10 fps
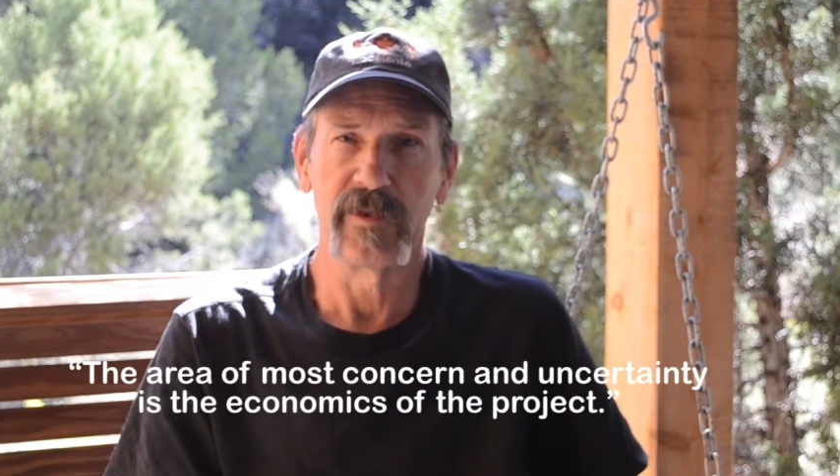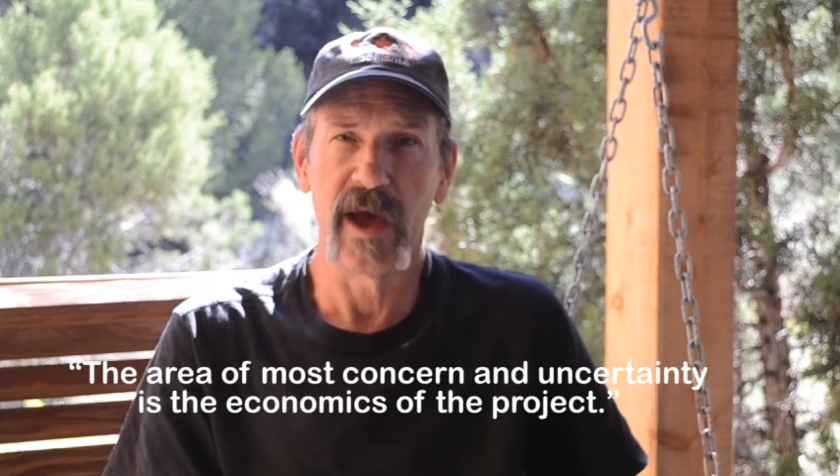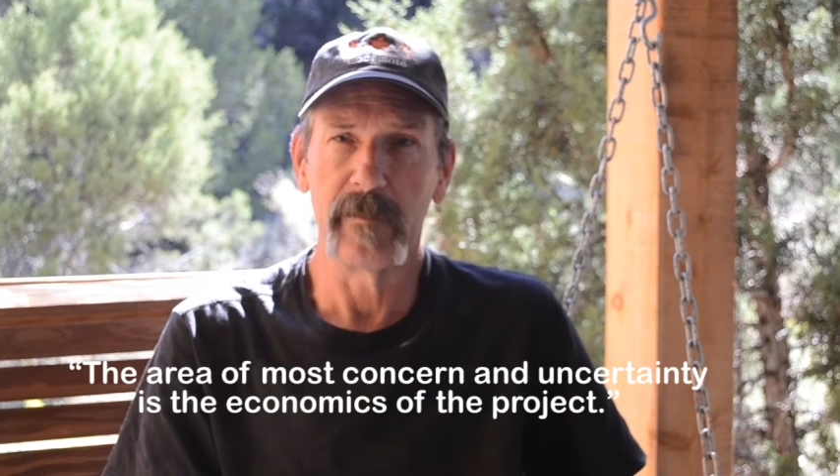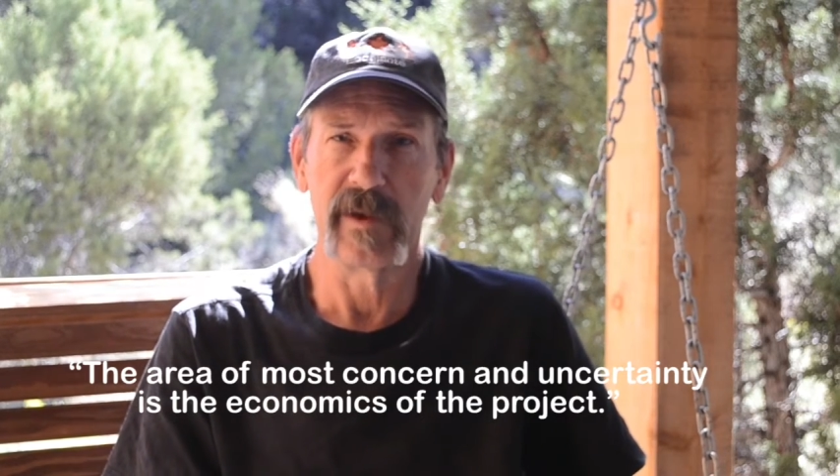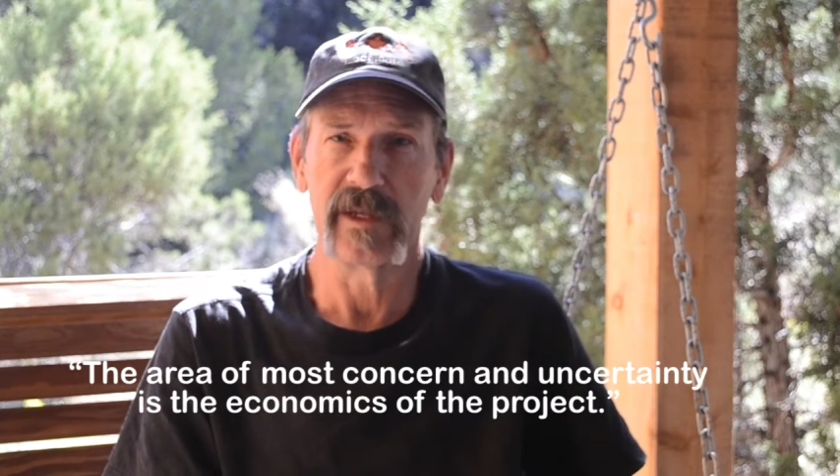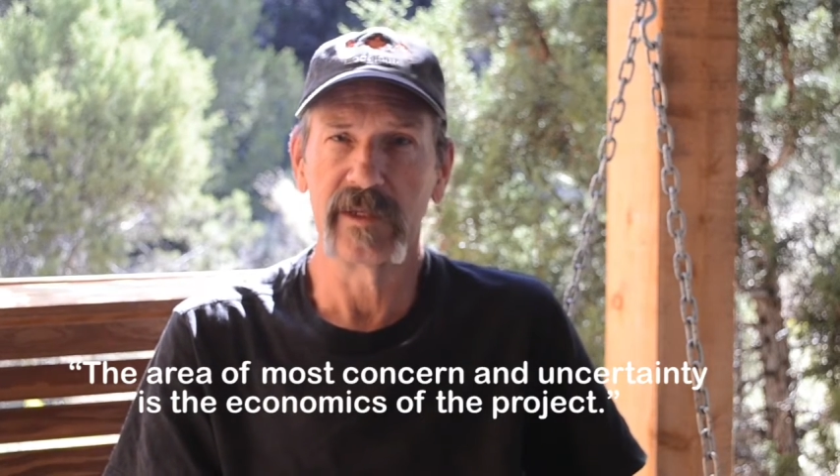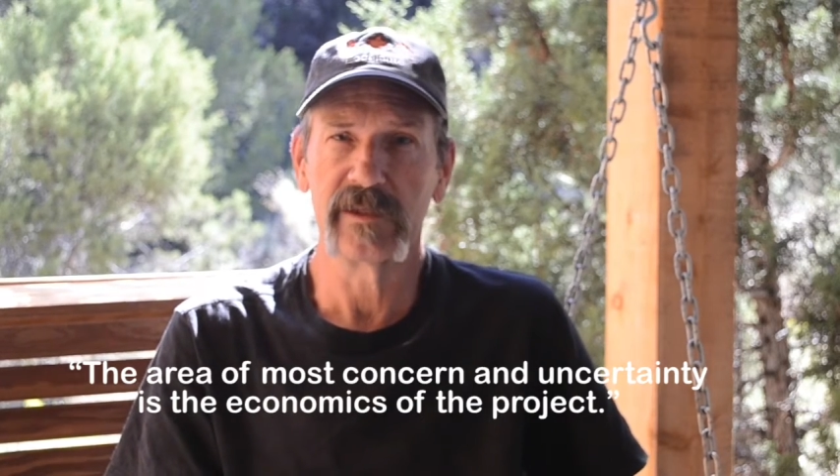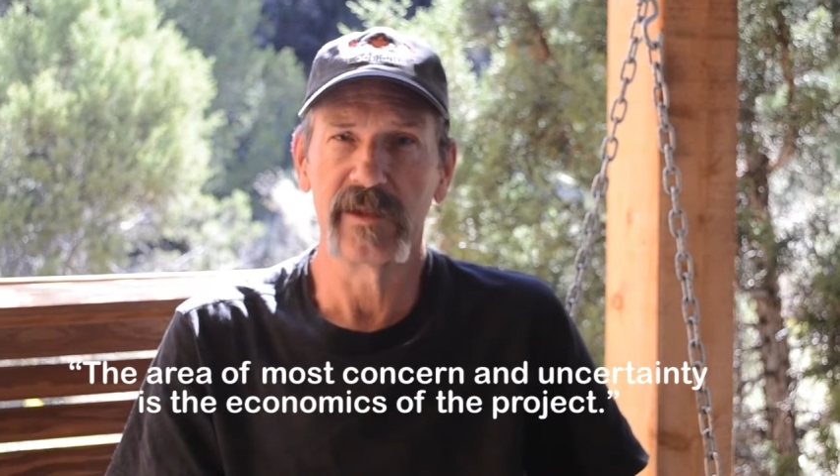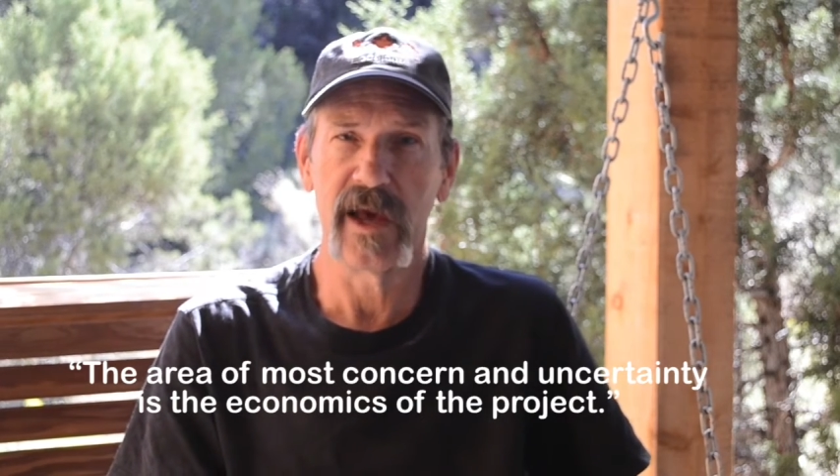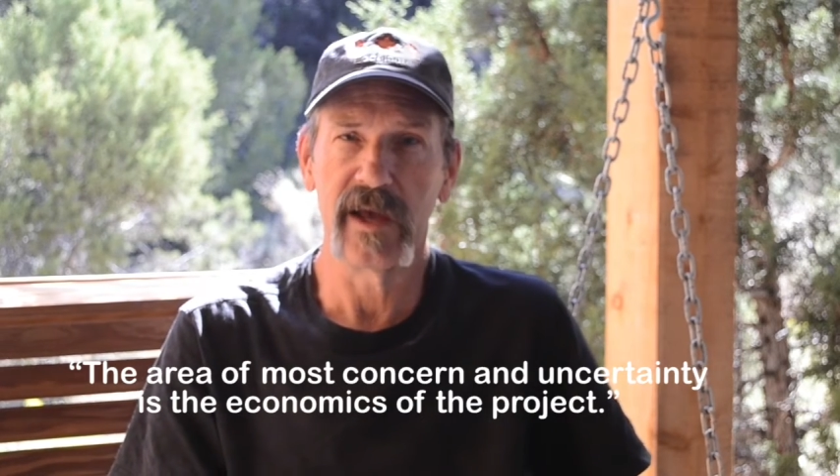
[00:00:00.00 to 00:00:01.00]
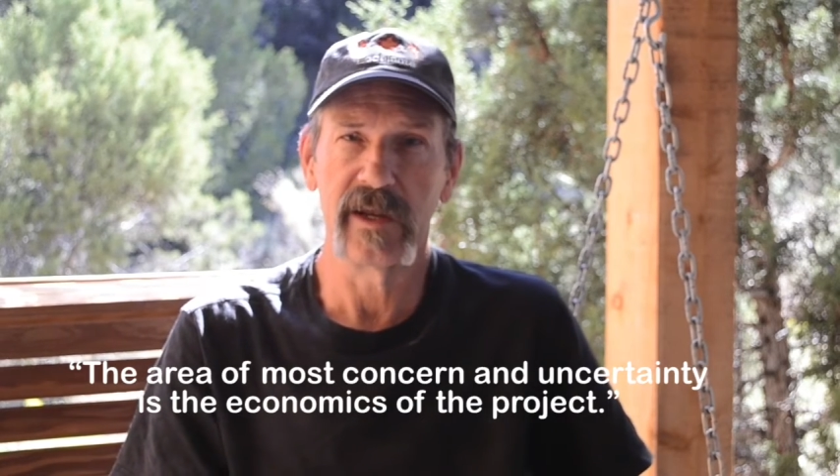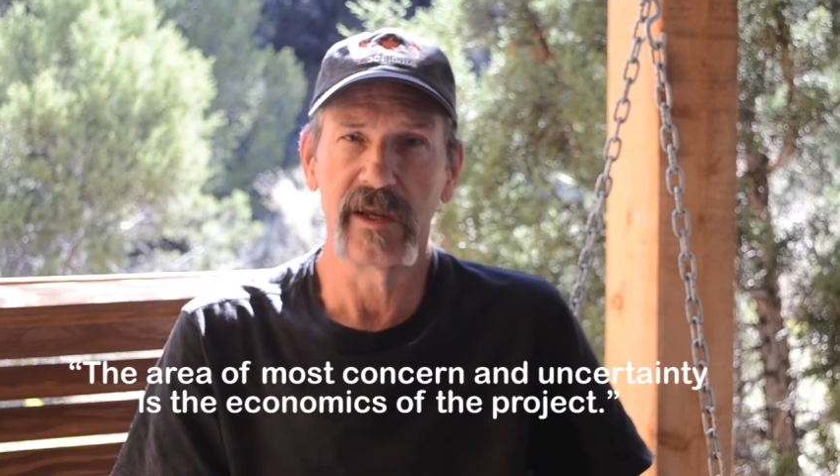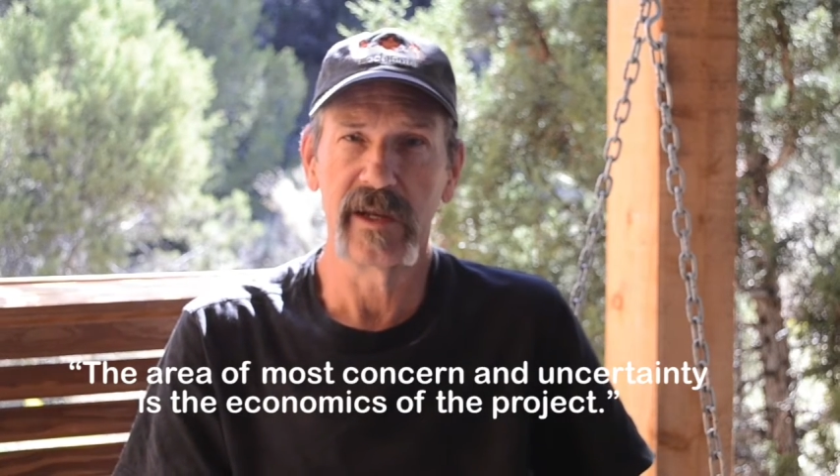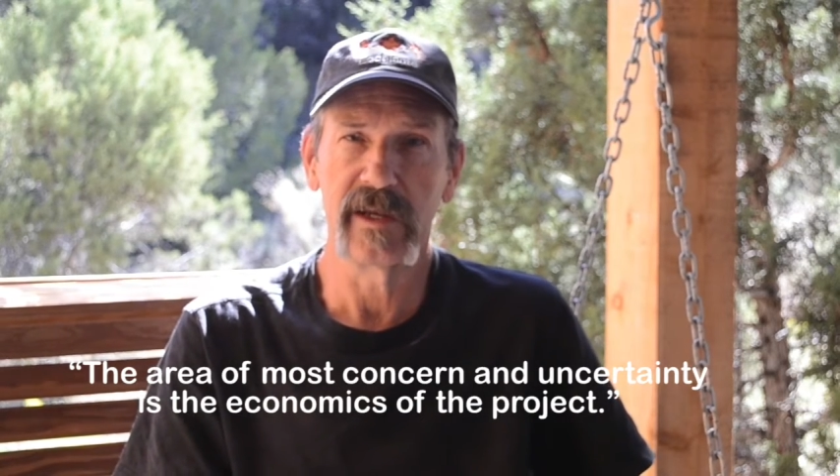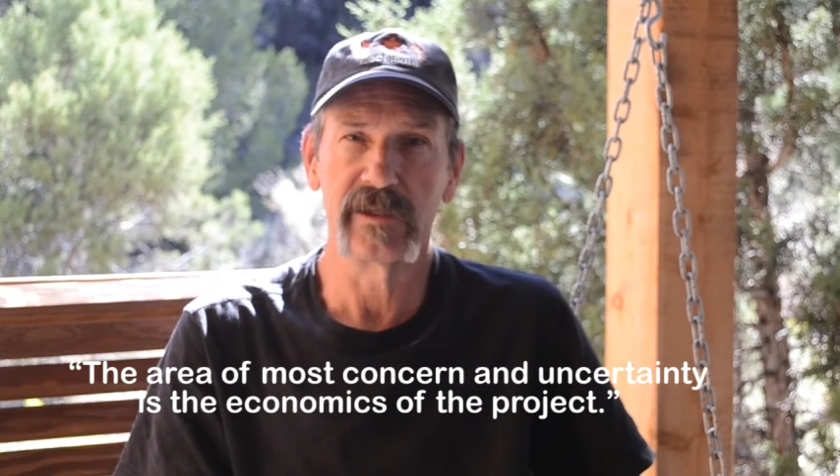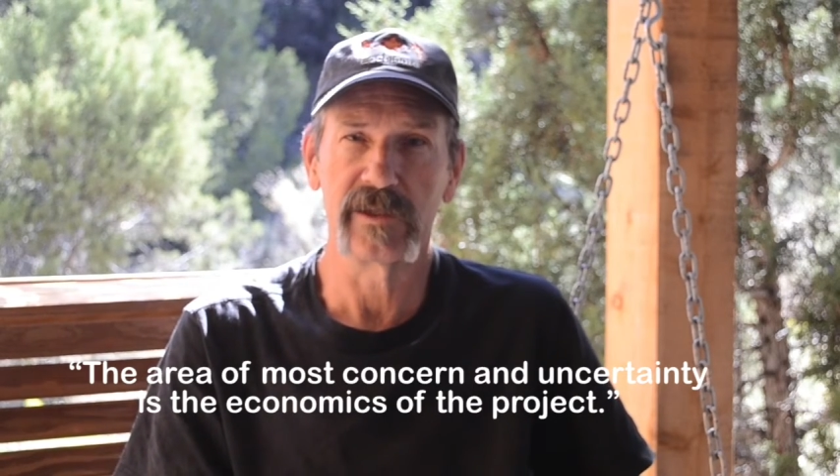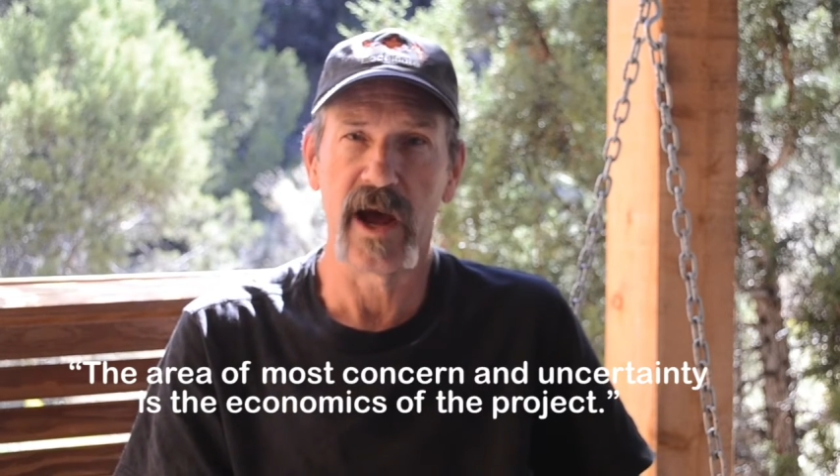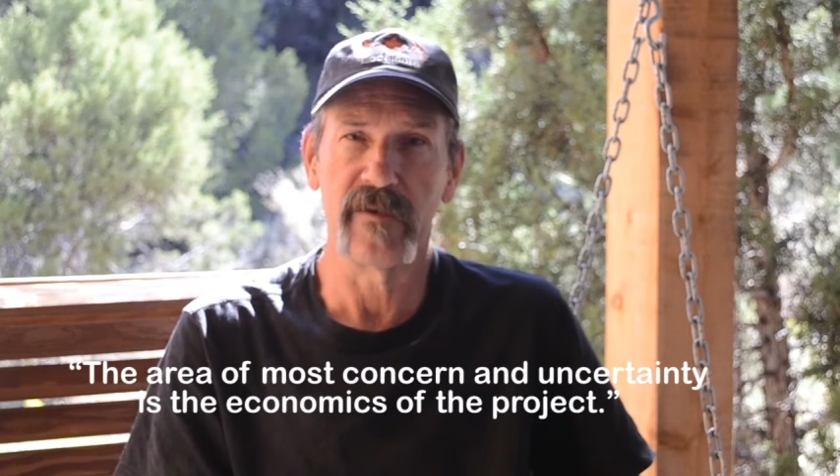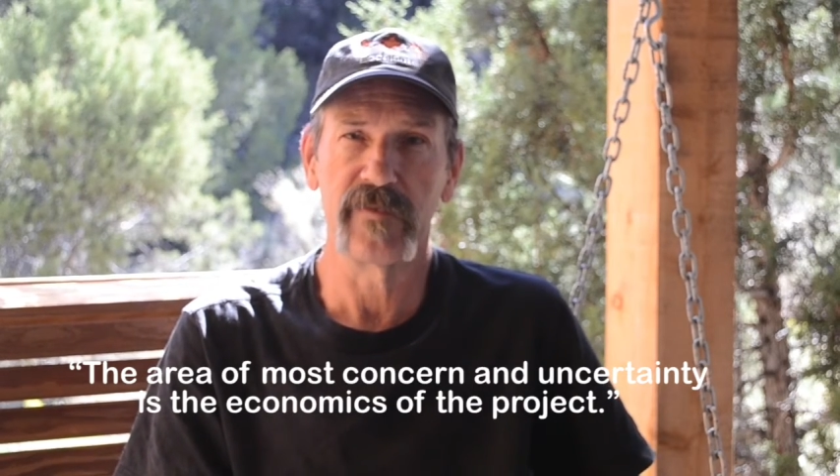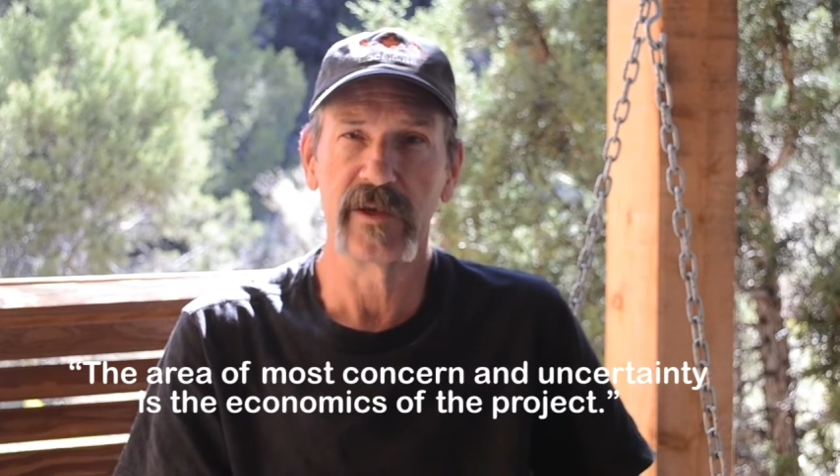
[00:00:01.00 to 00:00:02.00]
that means that it is
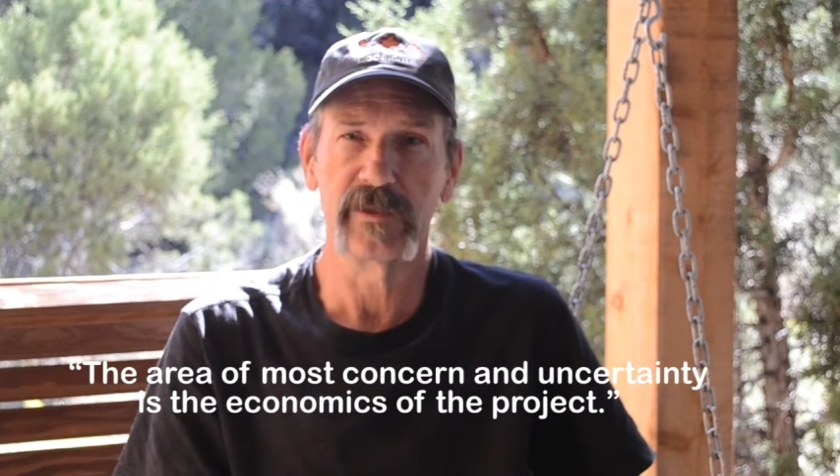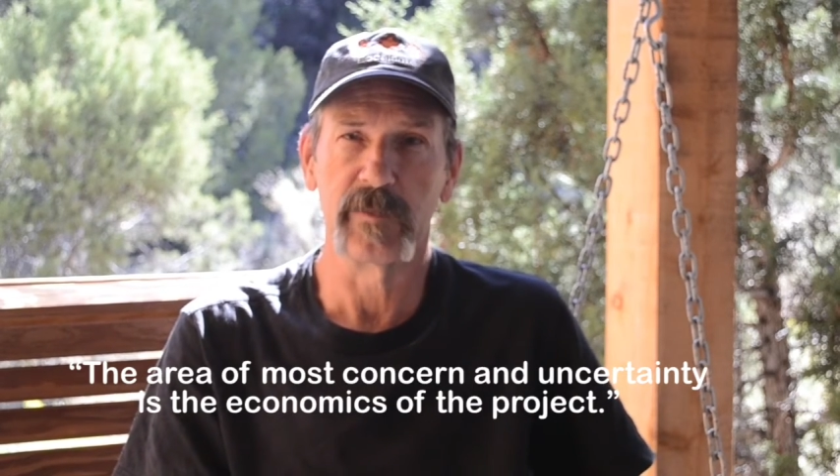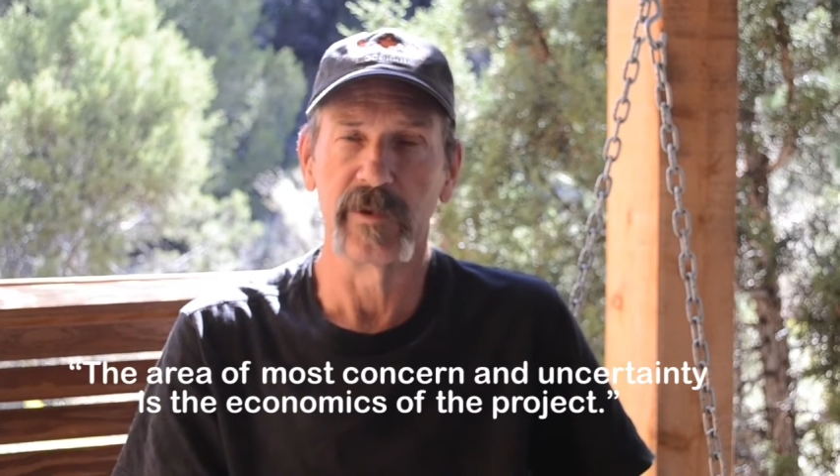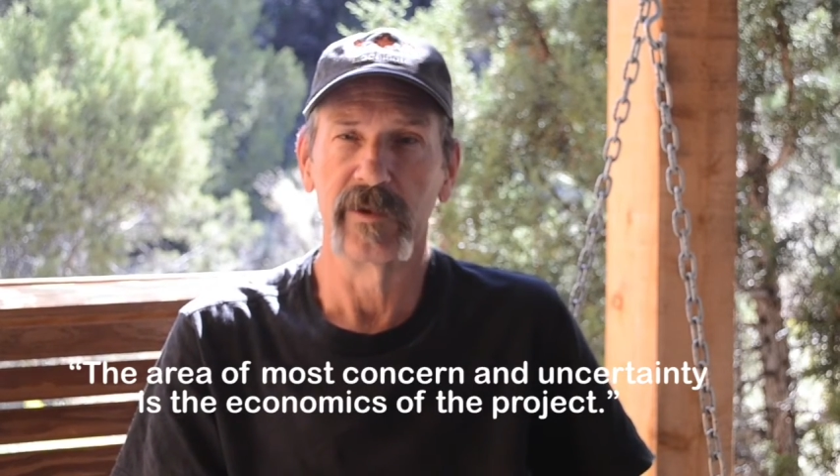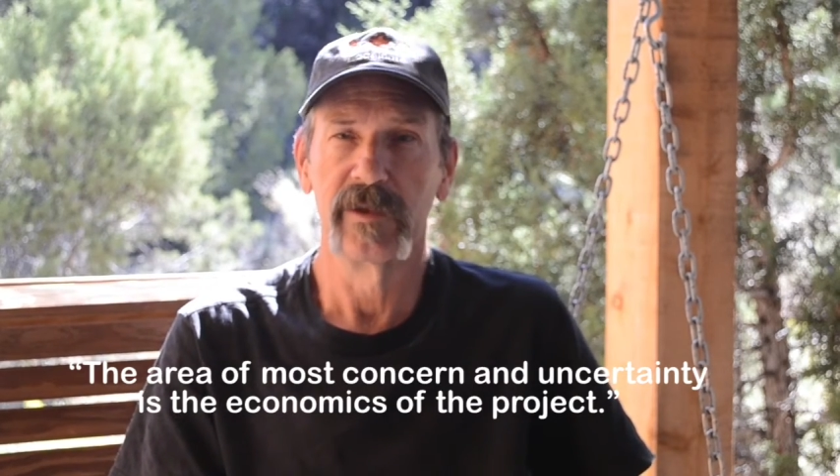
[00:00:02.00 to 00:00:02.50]
not feasible.